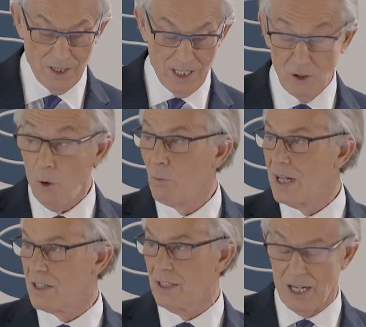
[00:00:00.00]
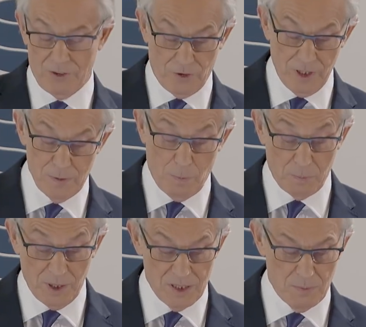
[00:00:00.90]
In non-Western countries,
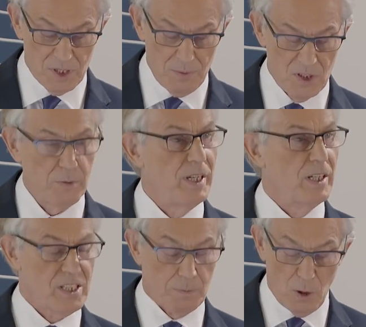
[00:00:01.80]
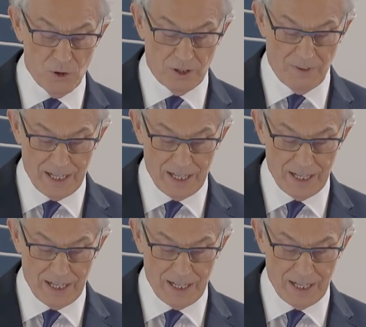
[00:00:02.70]
populism seems to be an explosion of